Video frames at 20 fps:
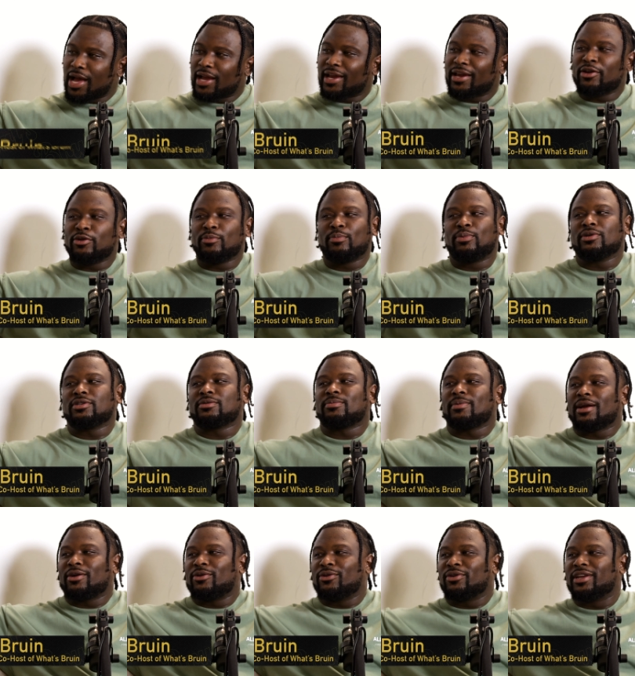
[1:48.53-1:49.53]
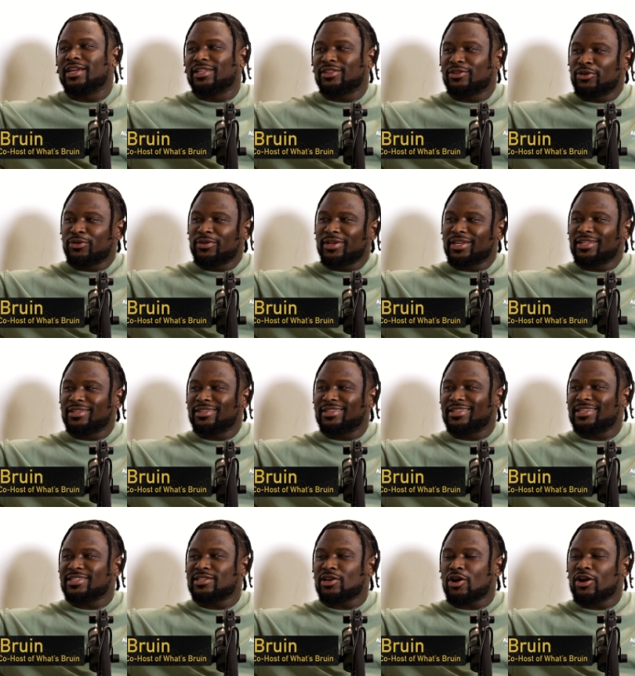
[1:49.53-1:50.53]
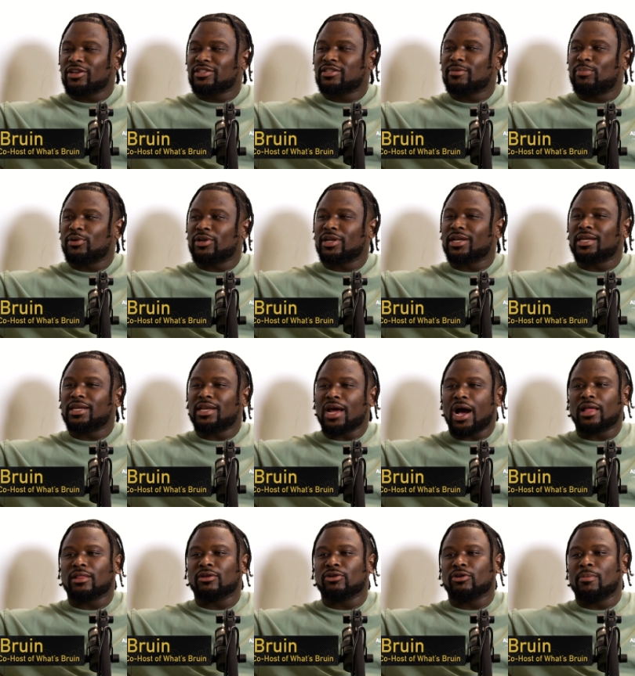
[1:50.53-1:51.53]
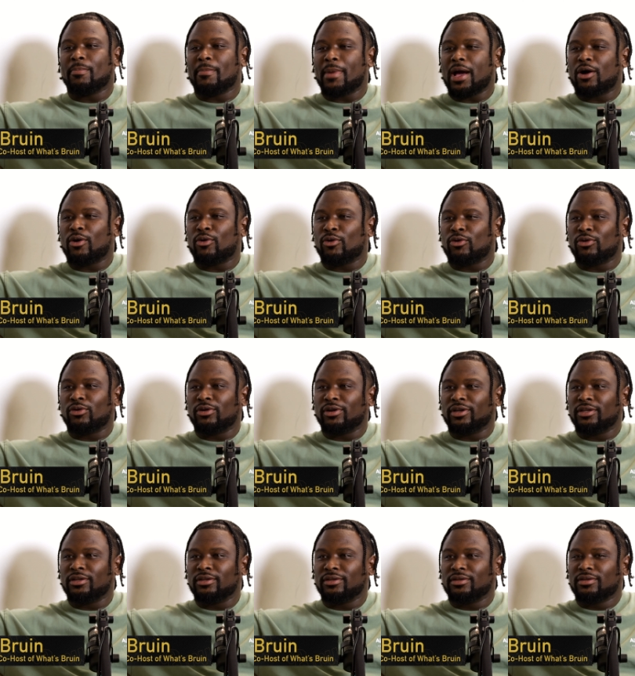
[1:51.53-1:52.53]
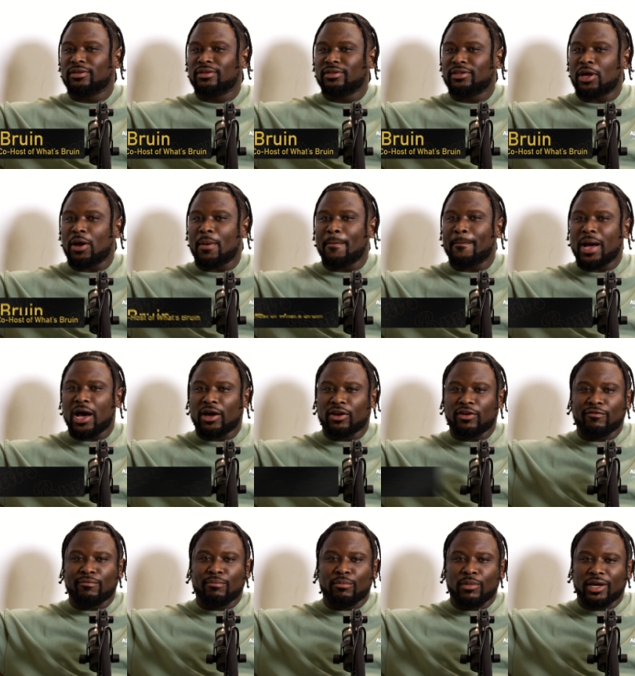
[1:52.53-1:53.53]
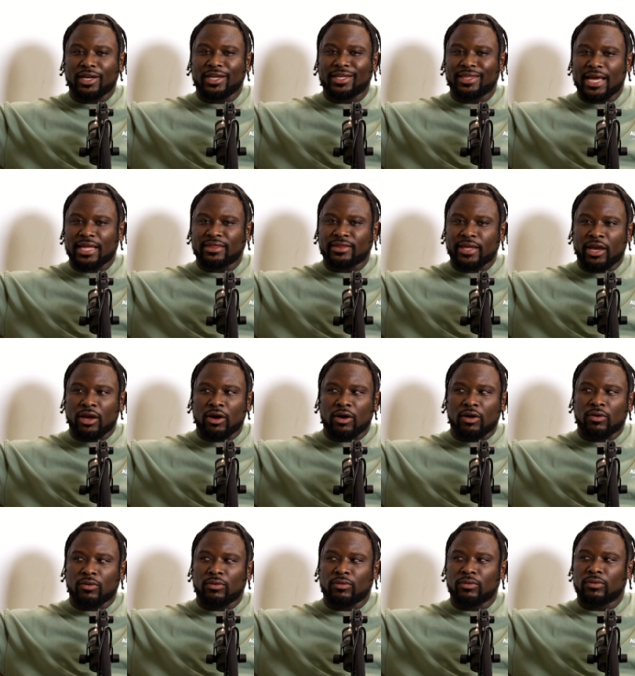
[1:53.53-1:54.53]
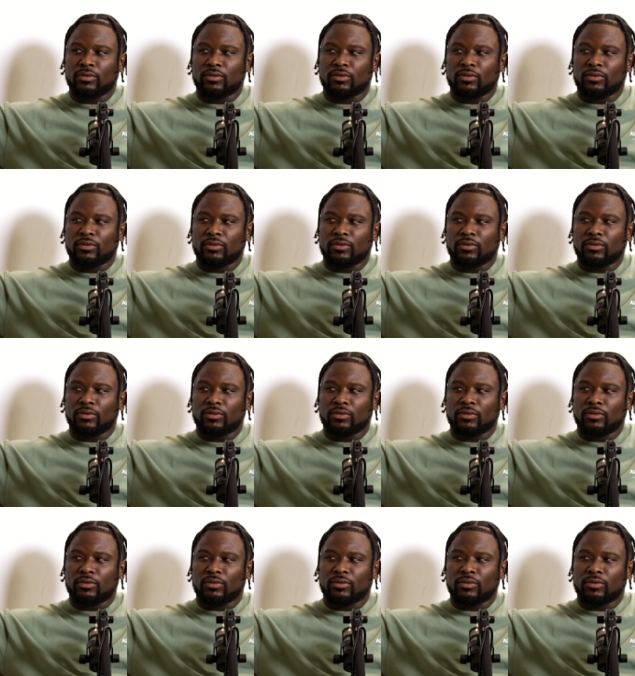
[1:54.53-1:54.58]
I gotta get pushback on that though. It's hard to put a dollar amount on the amount of money that they owe.